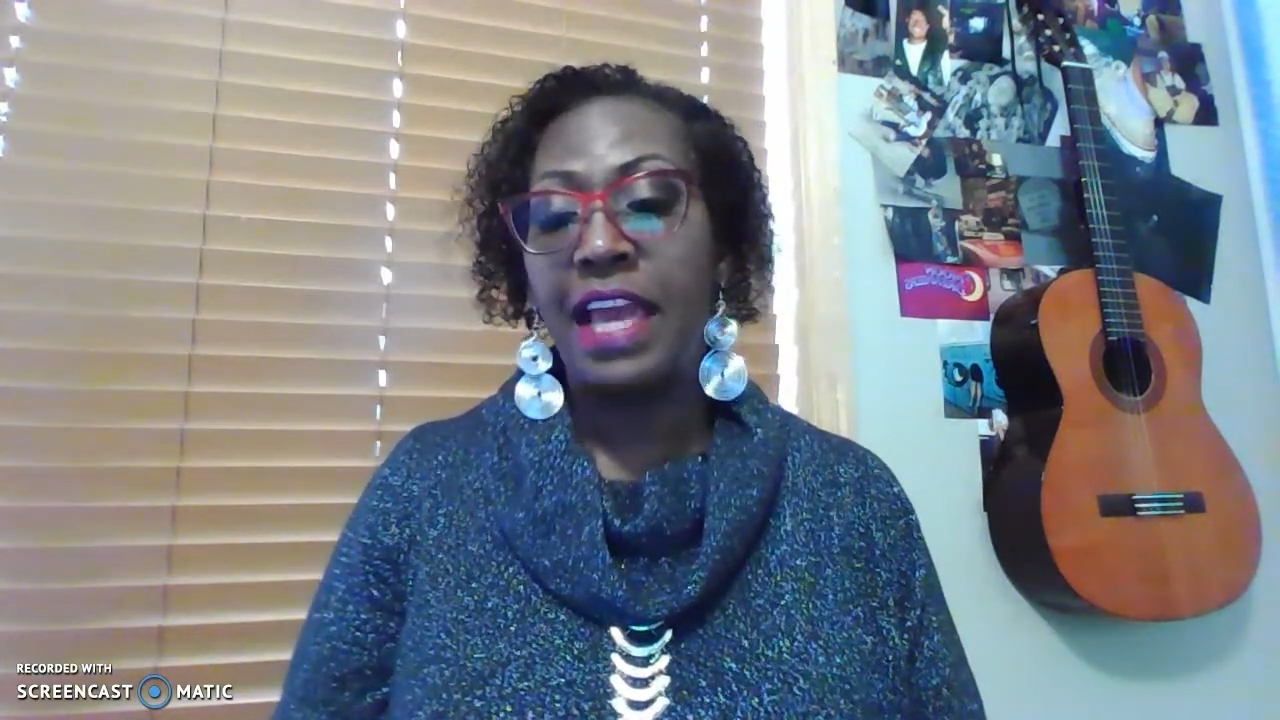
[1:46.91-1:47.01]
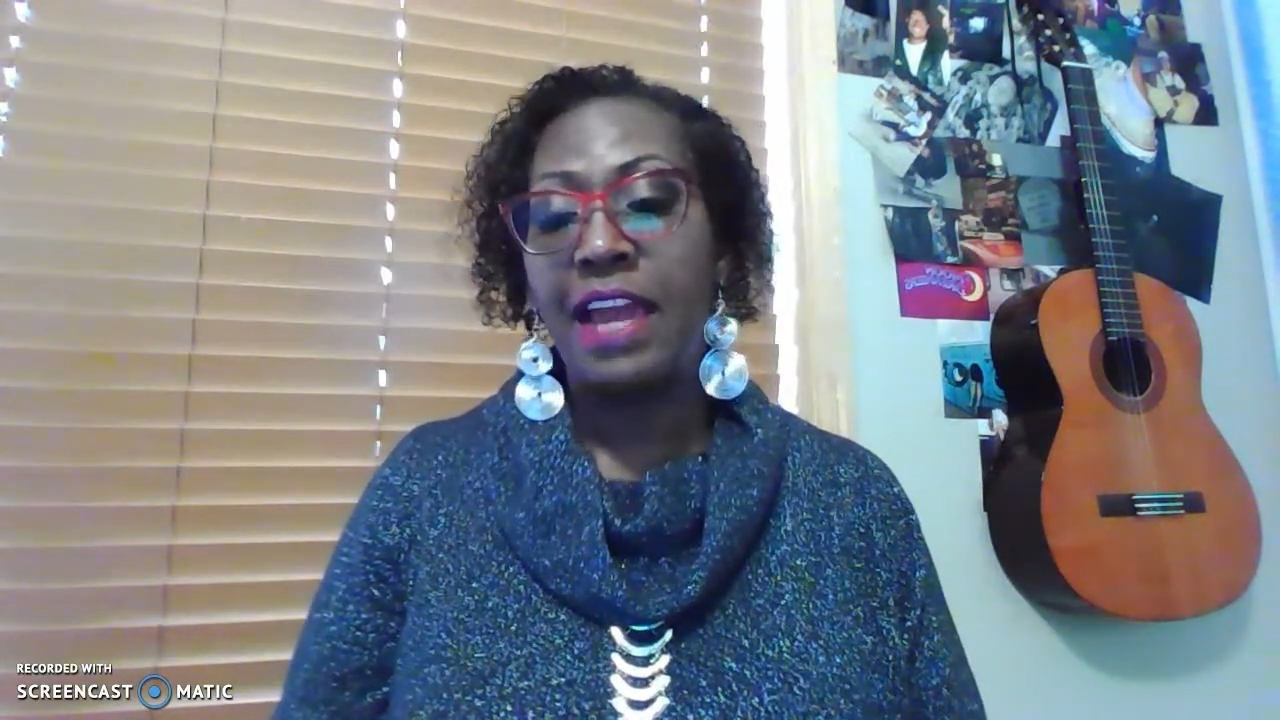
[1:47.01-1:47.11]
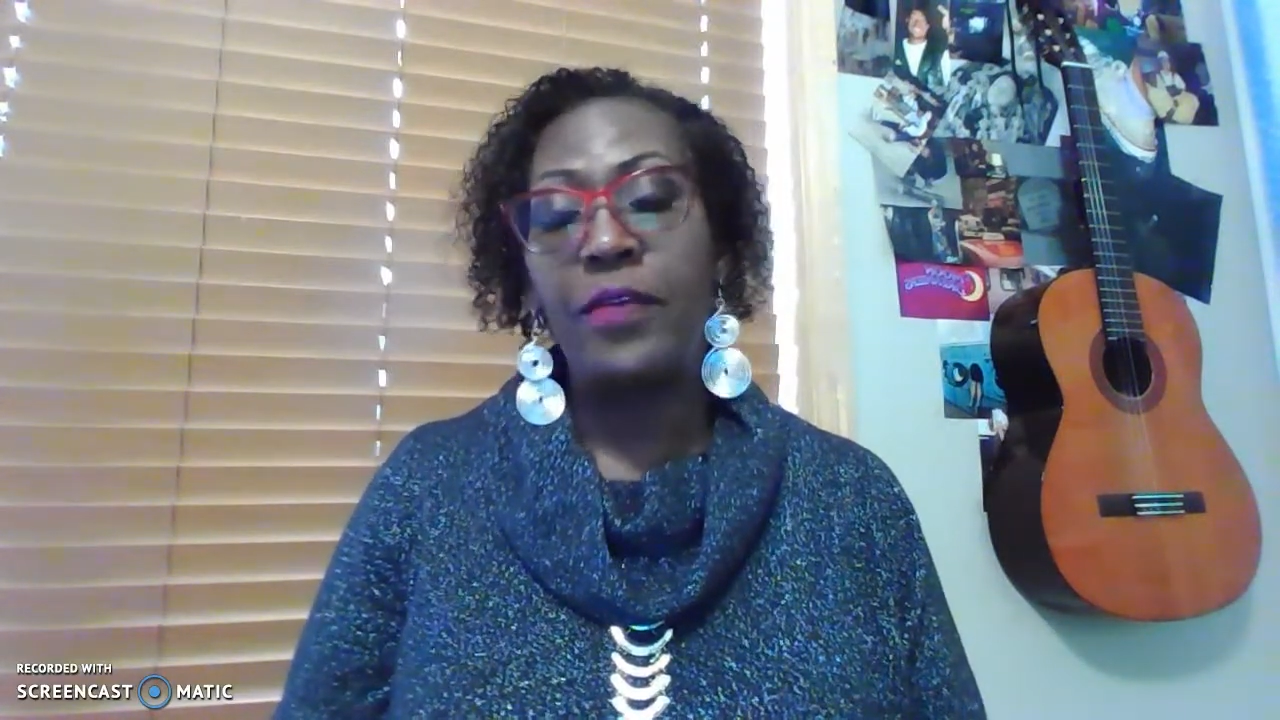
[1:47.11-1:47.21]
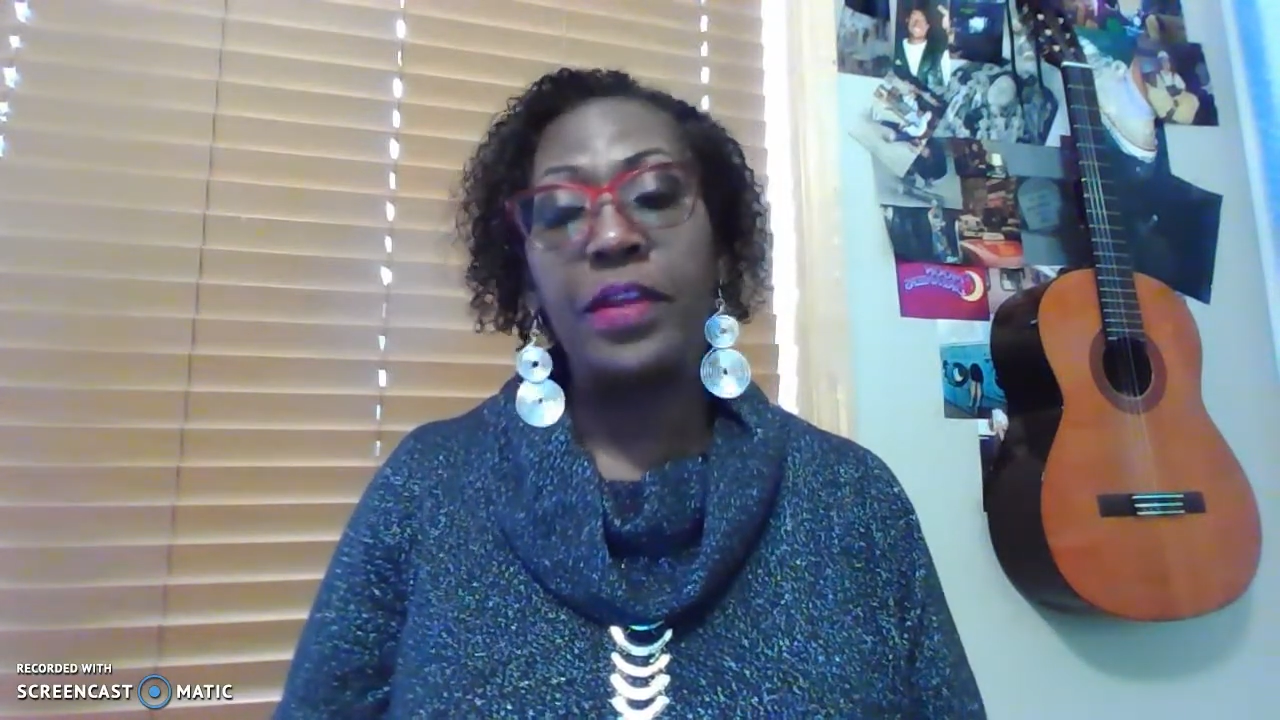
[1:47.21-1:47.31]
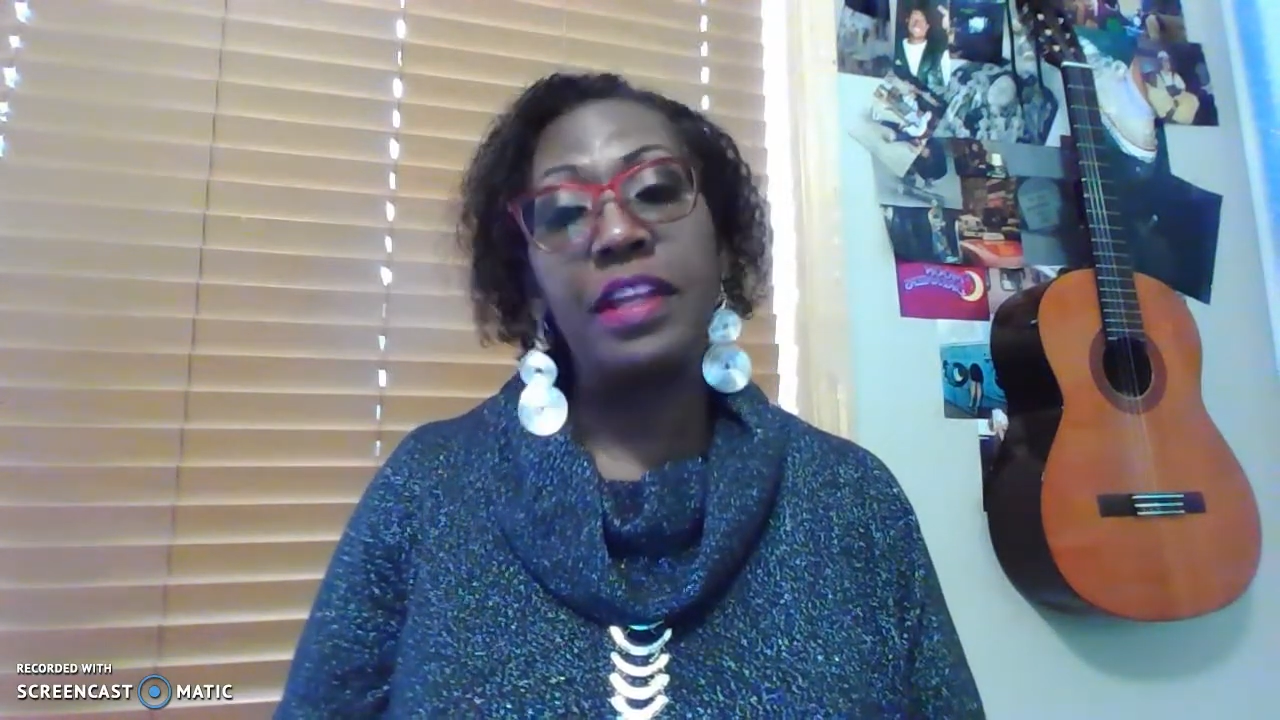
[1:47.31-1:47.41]

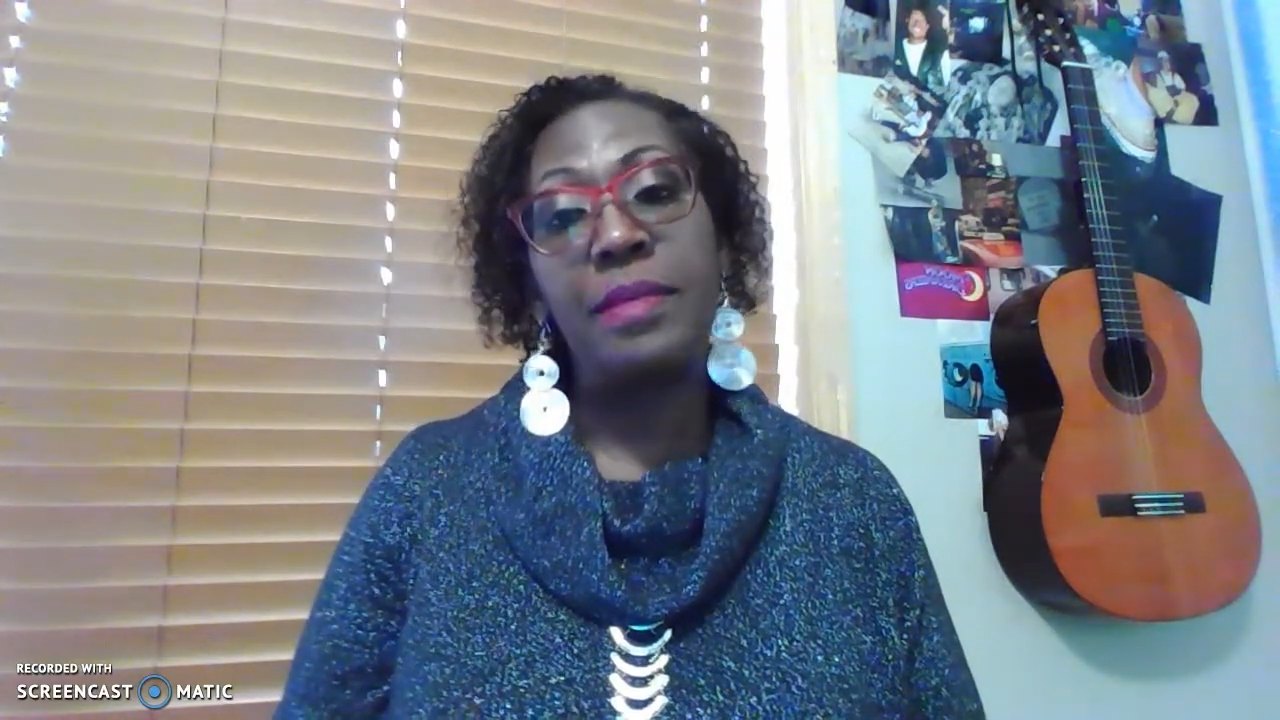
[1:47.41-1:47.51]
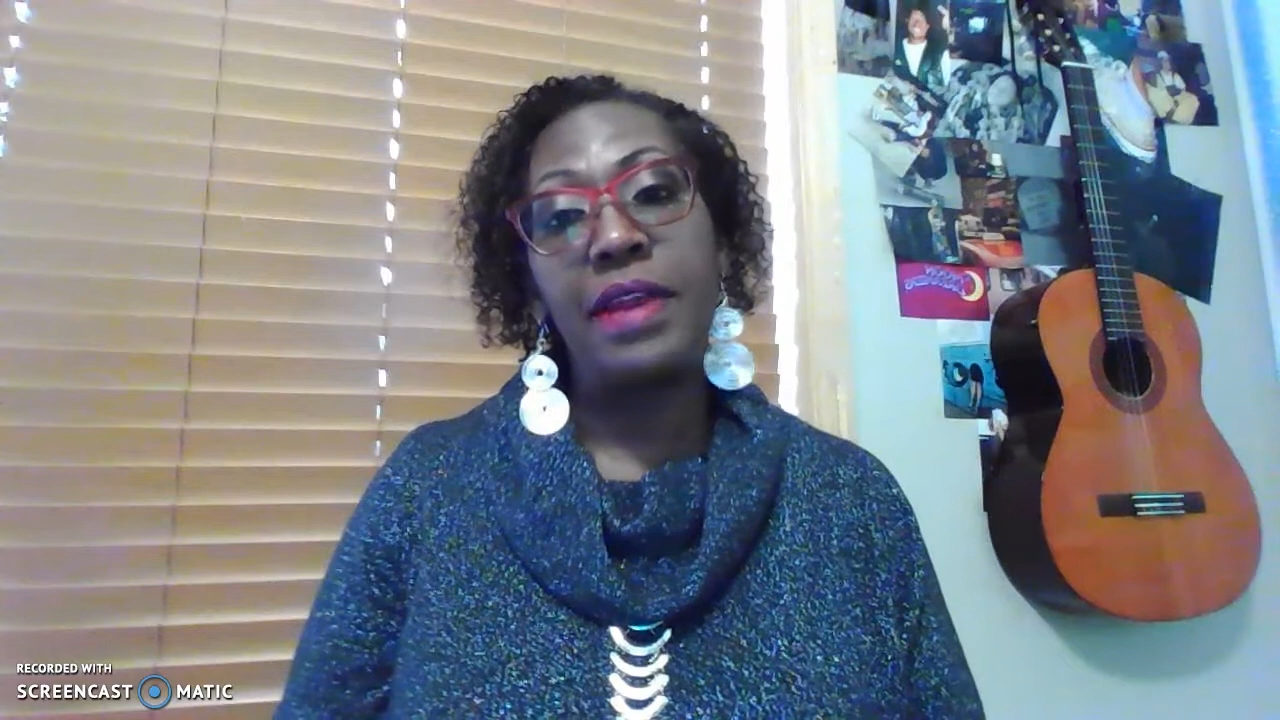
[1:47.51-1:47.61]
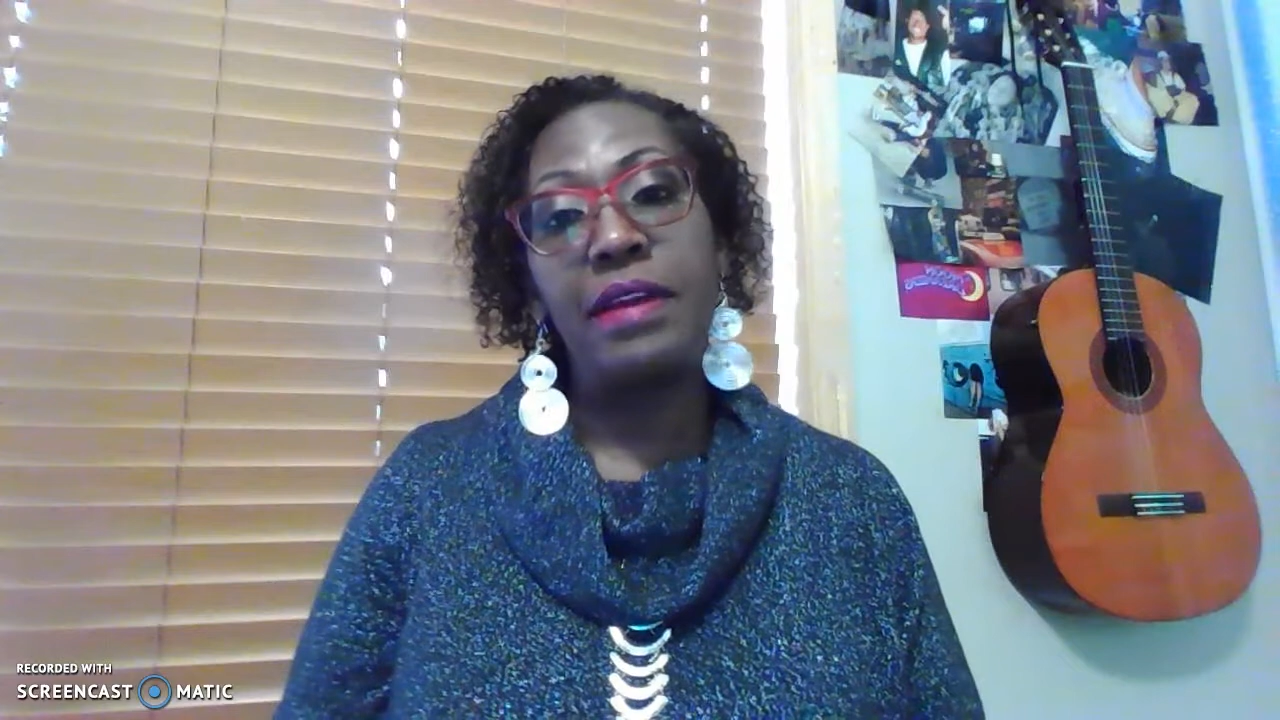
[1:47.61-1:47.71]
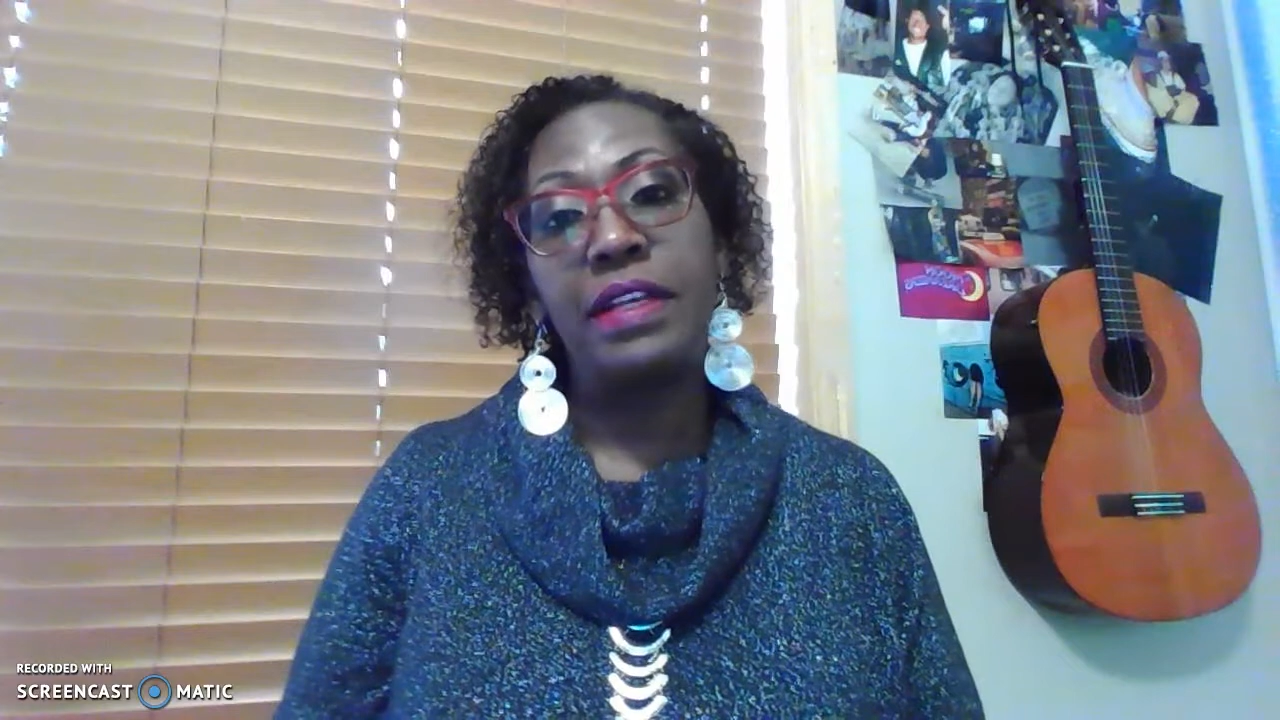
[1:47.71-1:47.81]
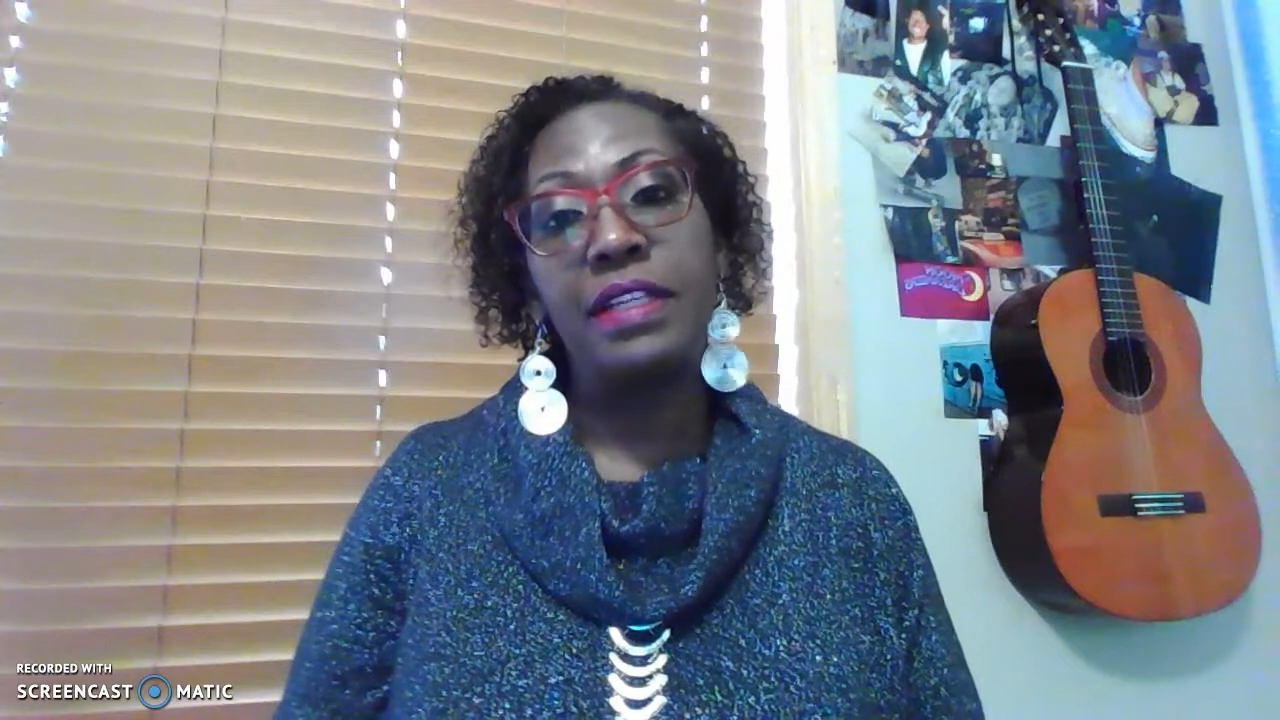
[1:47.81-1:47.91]
African
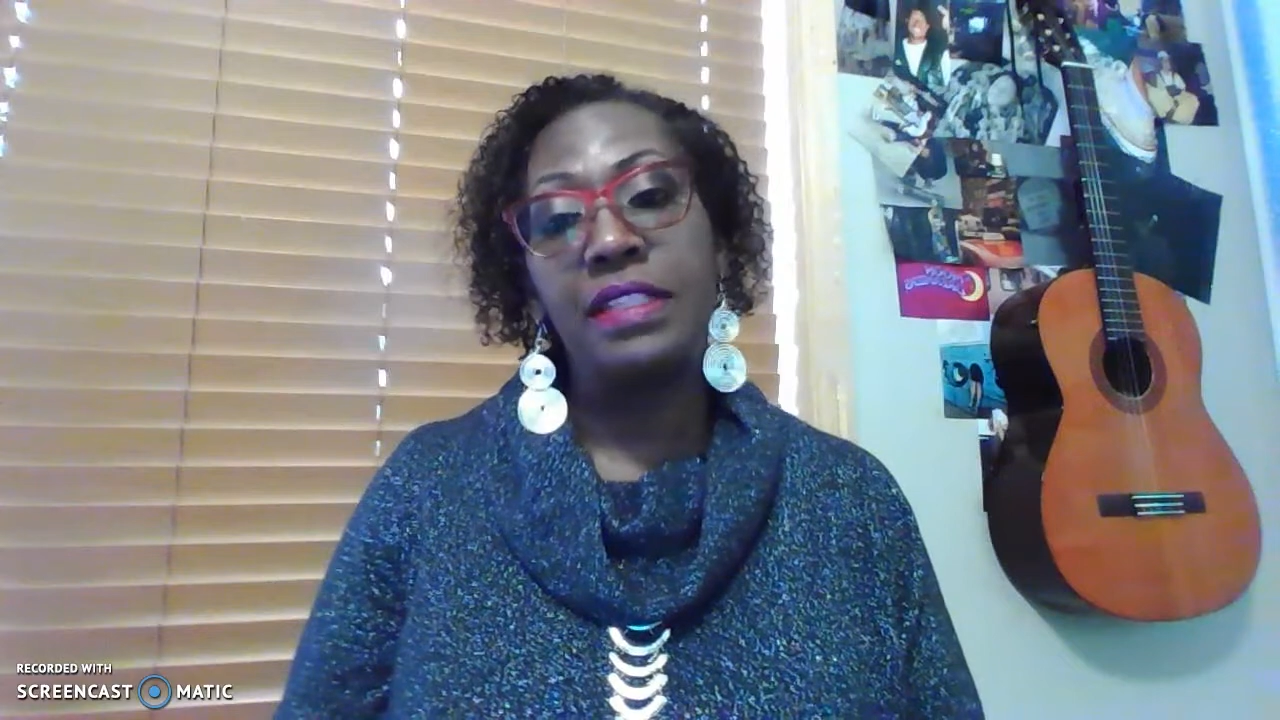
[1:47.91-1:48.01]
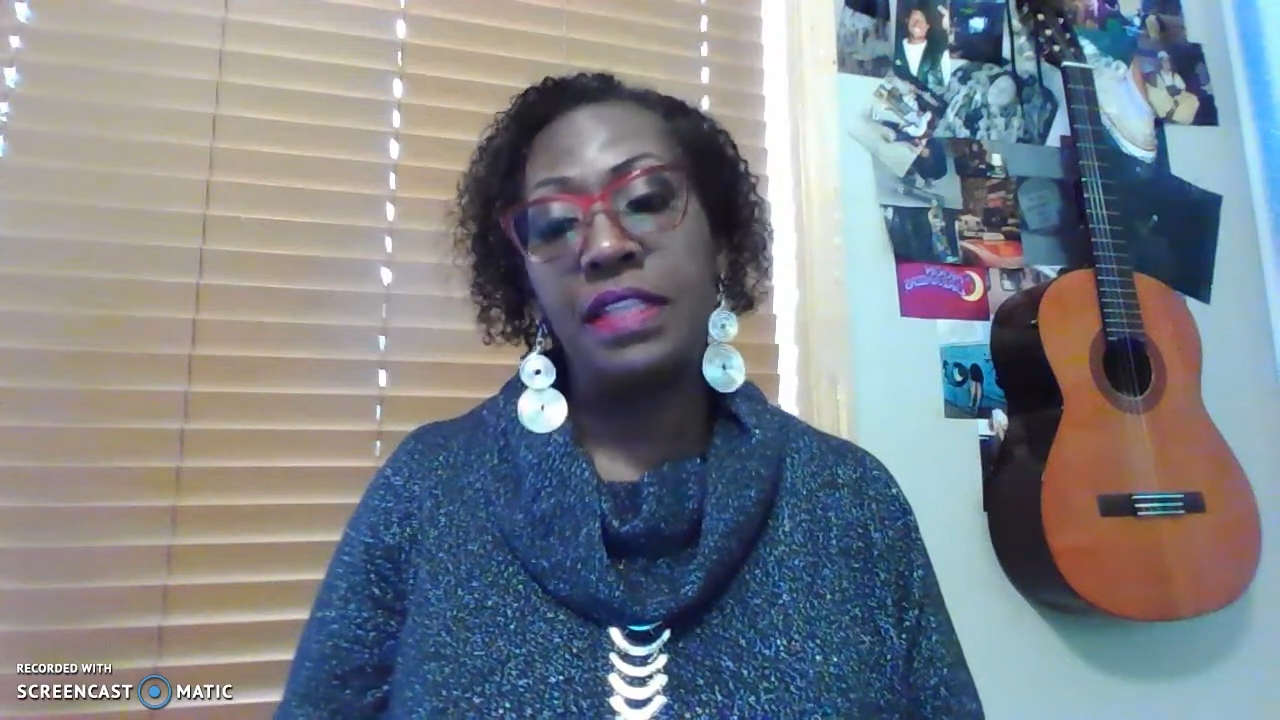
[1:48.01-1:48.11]
Americans